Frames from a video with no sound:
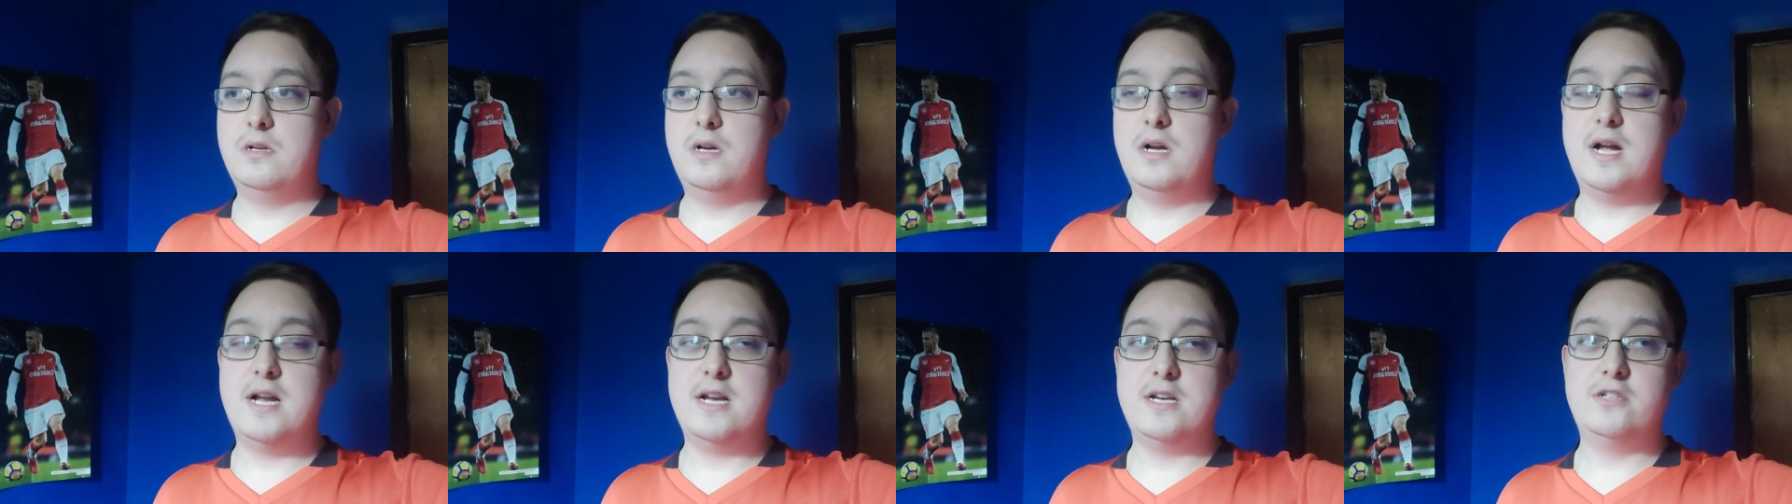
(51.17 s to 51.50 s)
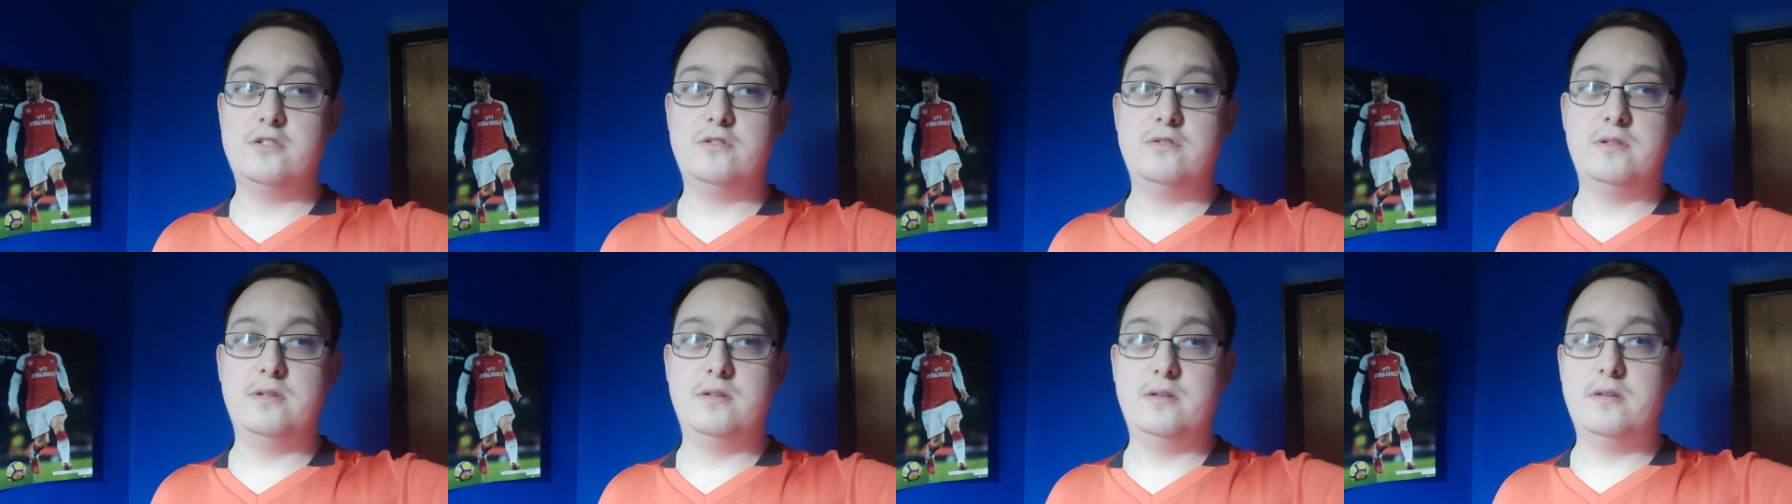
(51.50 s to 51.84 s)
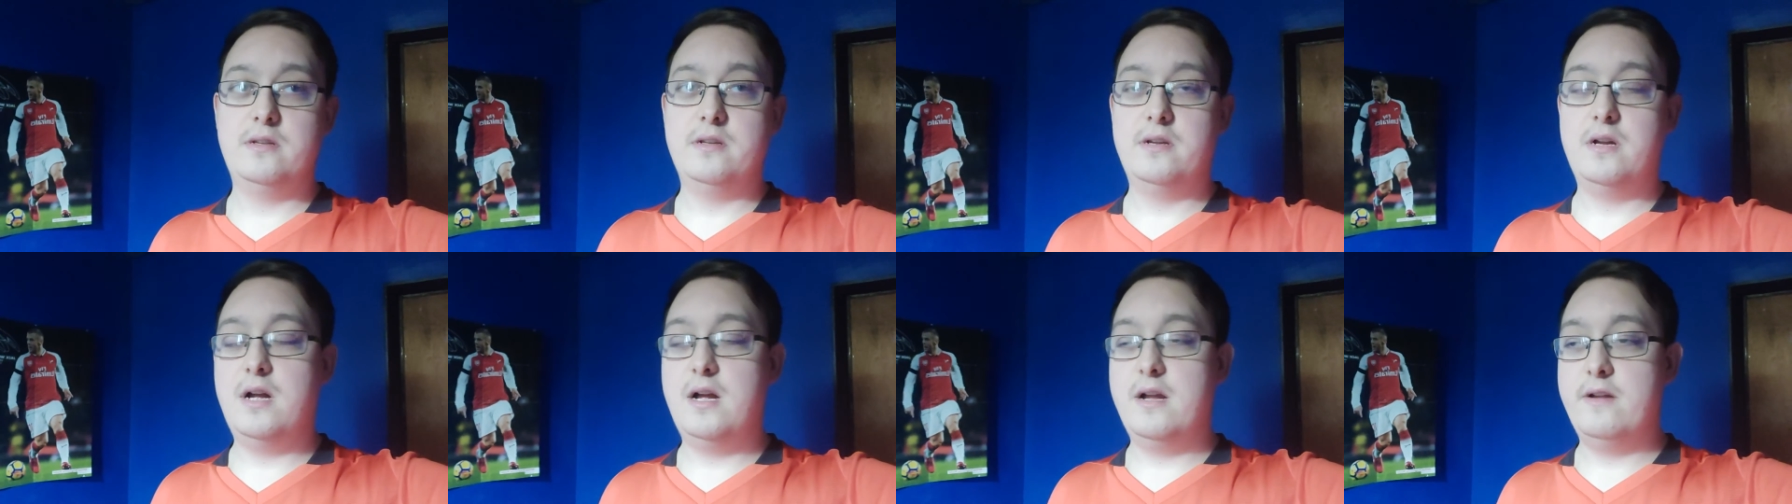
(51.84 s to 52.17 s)
I
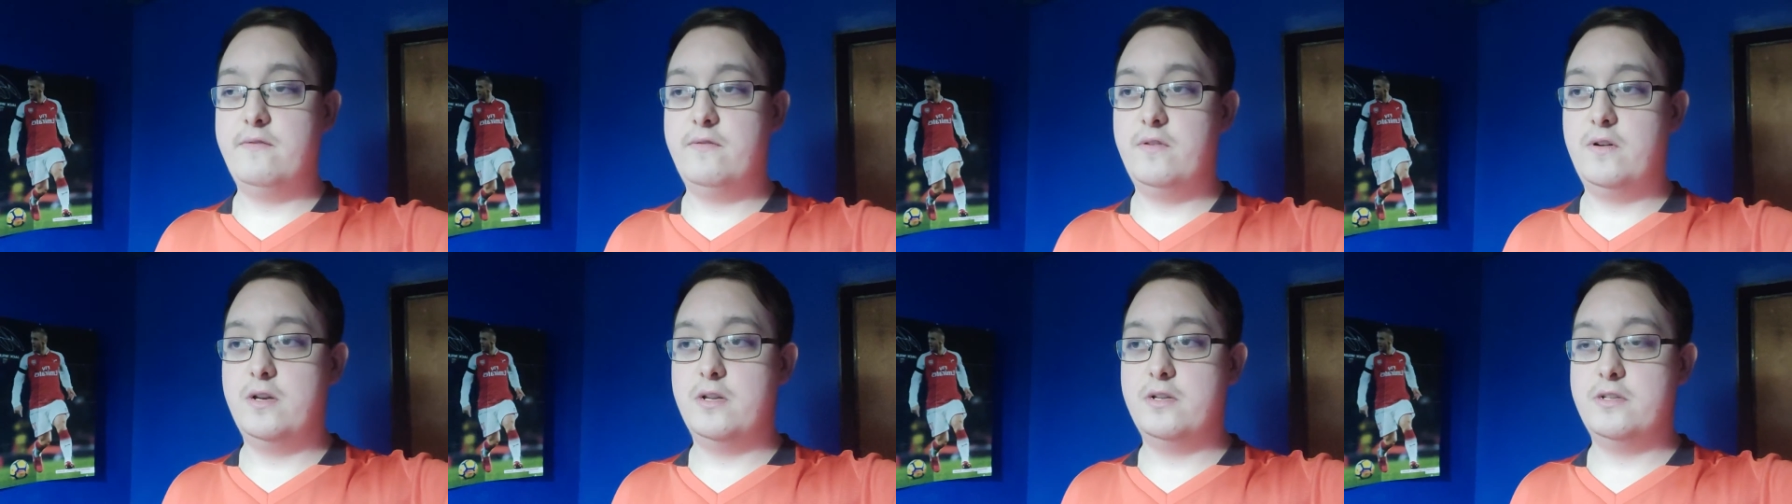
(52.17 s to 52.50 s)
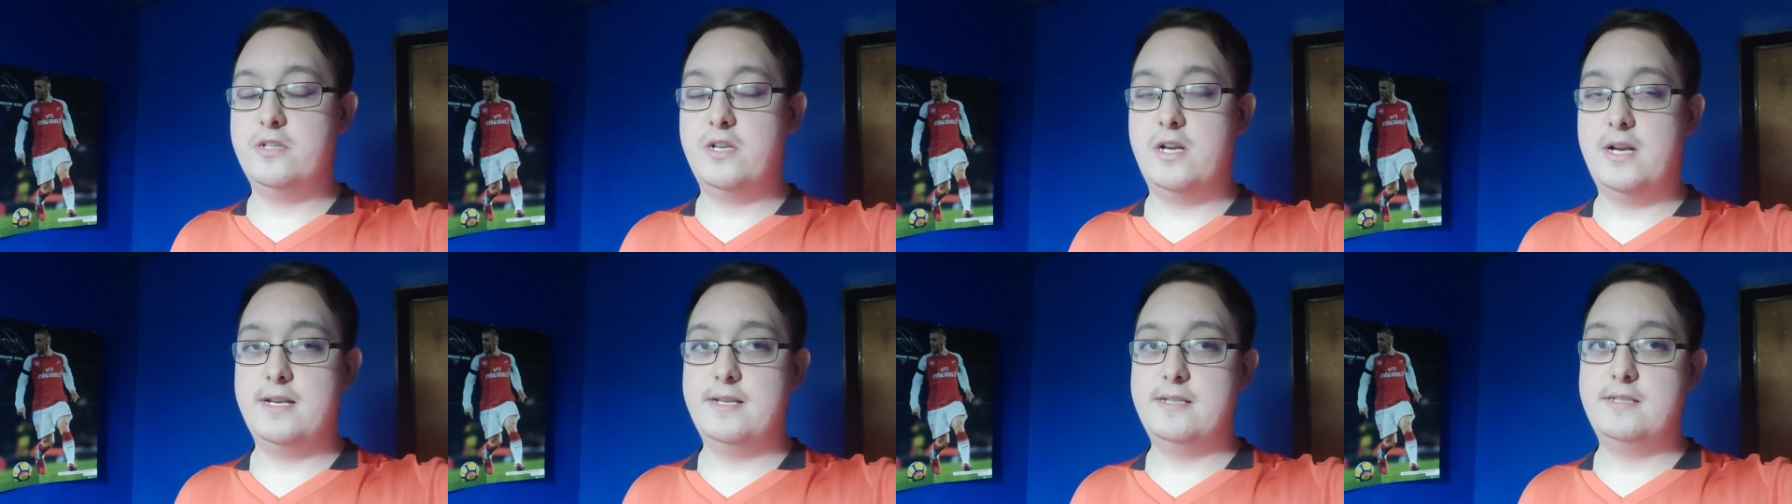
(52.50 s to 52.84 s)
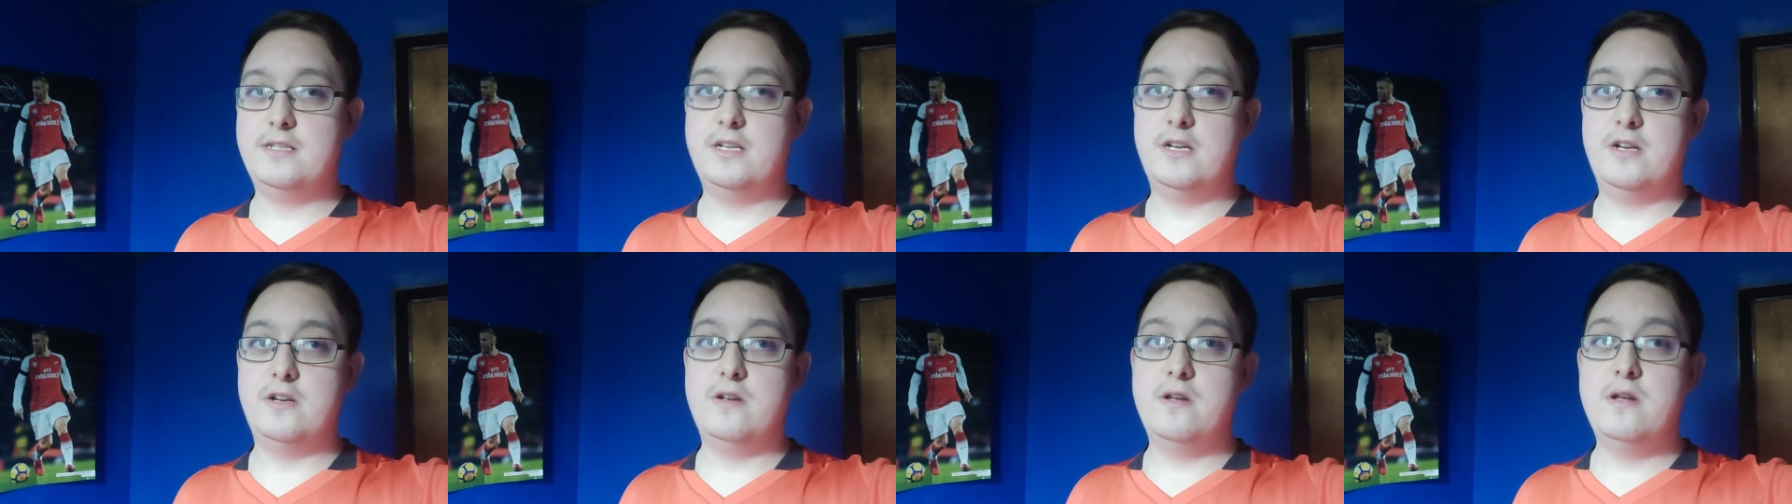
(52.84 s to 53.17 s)
the I follow site
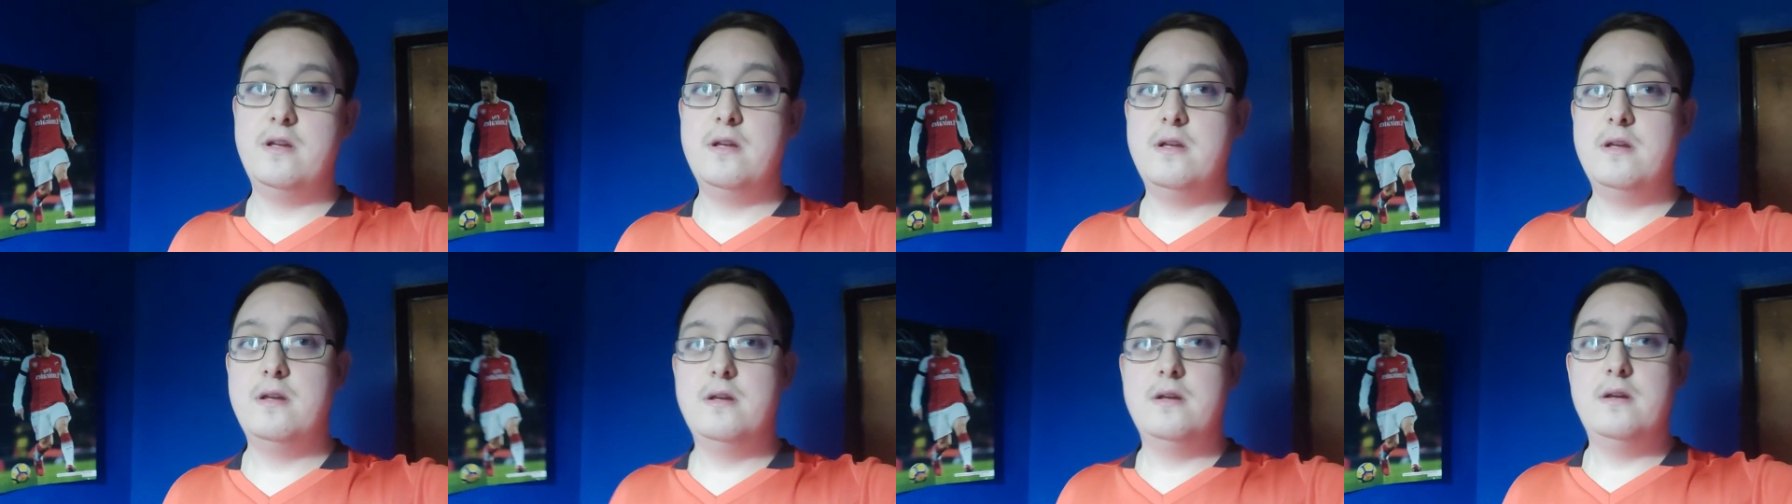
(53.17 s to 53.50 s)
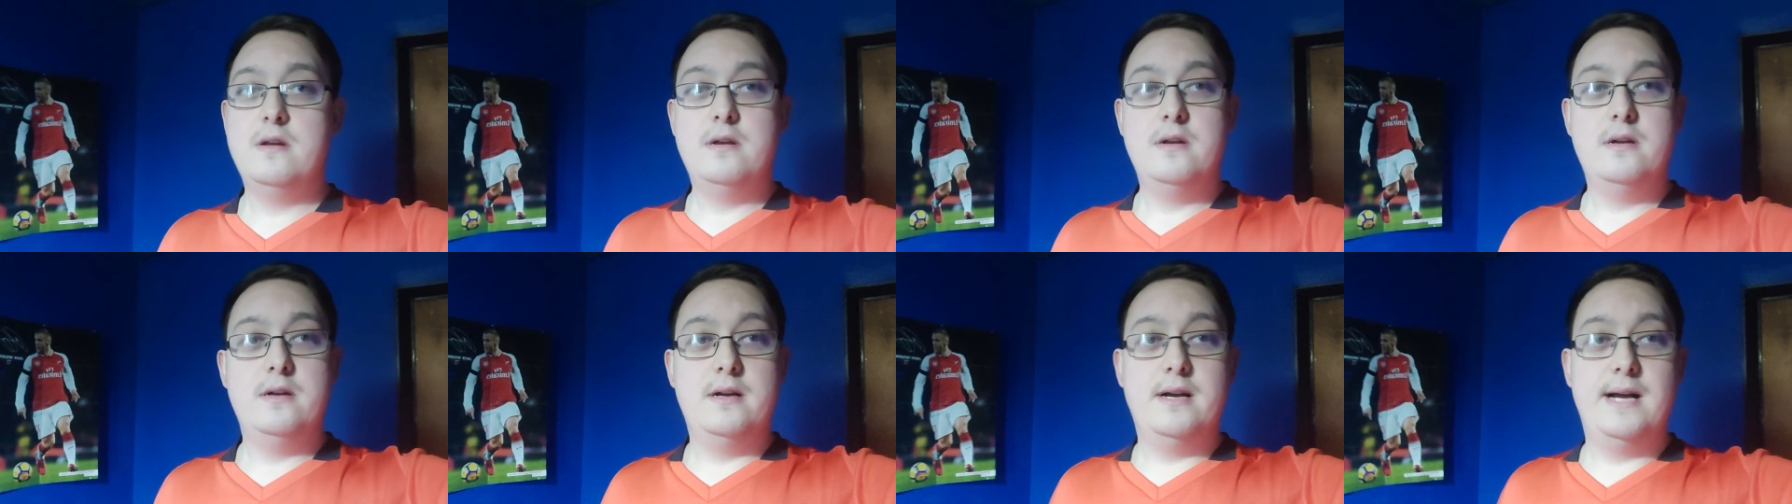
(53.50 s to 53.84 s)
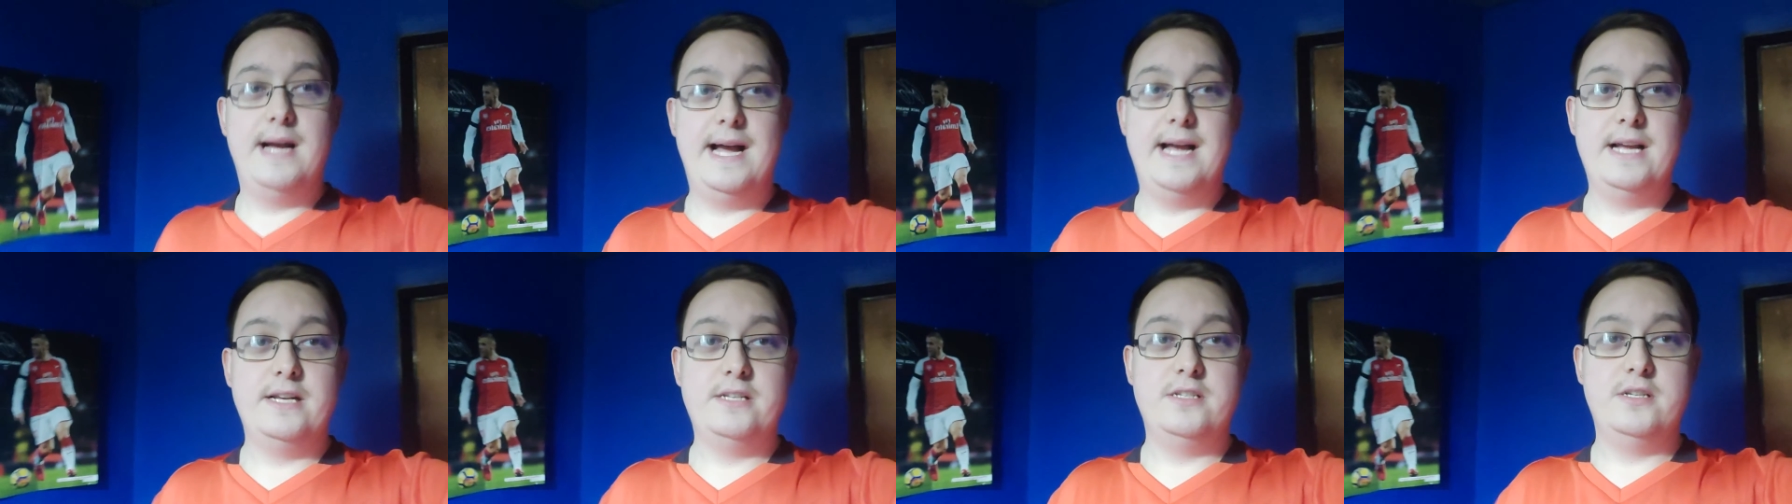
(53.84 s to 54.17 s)
so
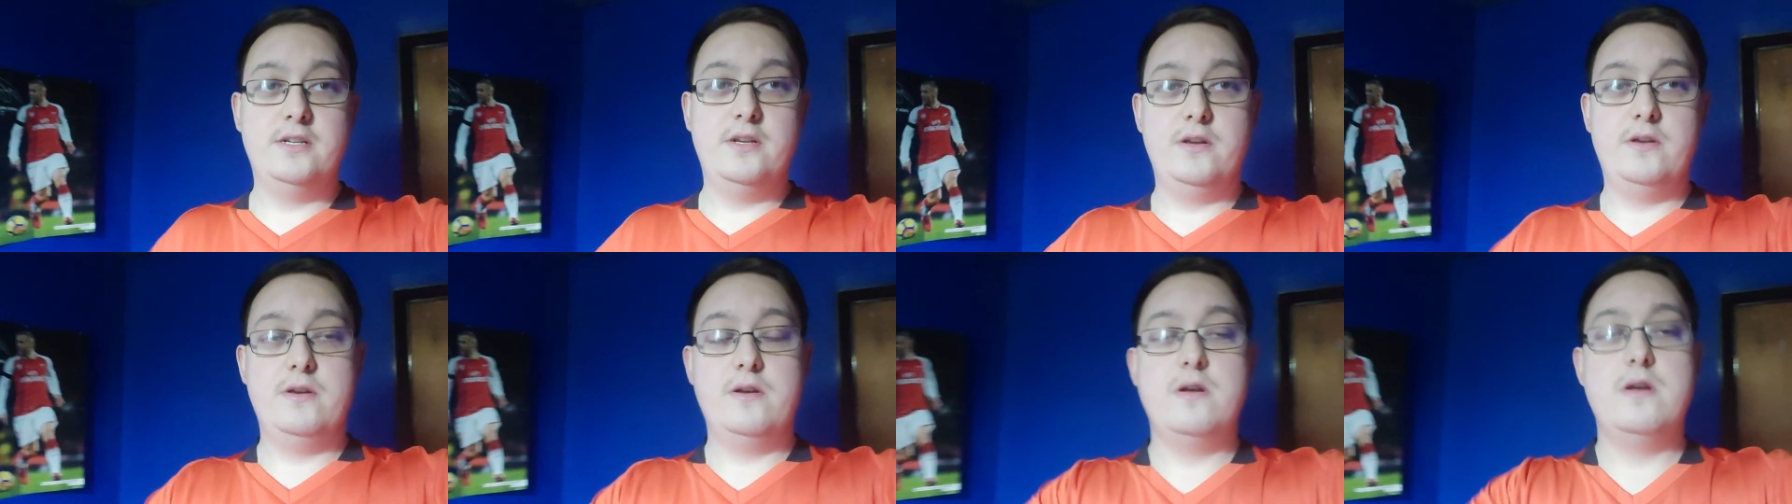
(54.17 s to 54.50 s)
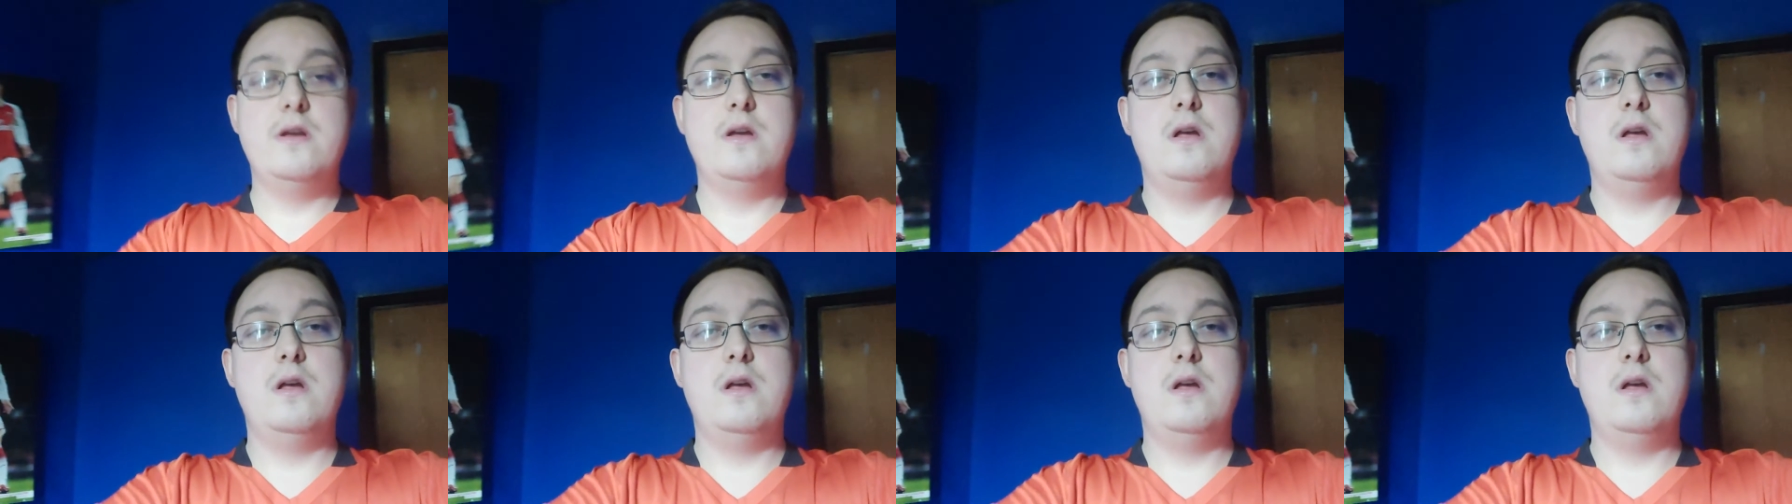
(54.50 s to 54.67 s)
I had to